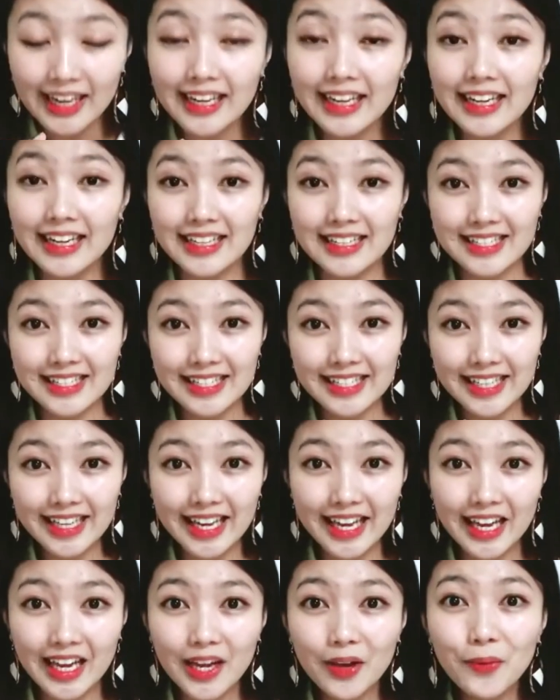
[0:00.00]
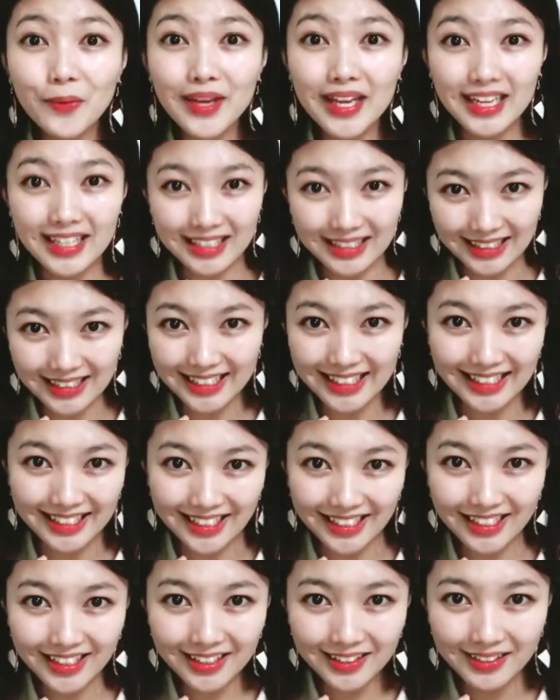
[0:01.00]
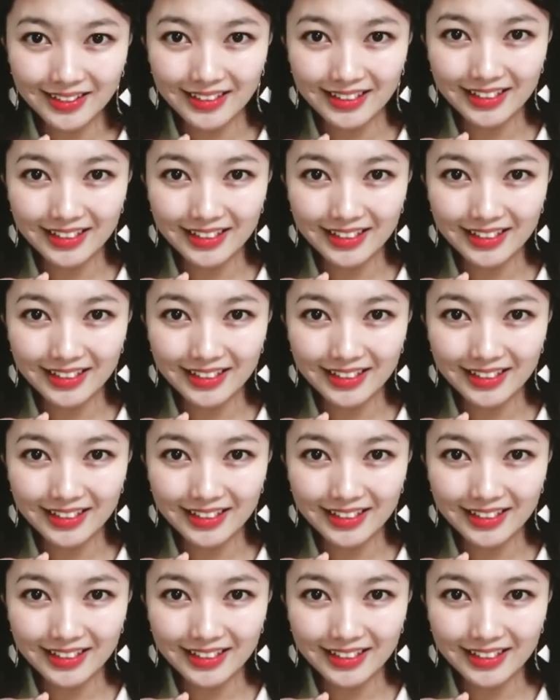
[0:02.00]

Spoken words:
It's kiwi glitter.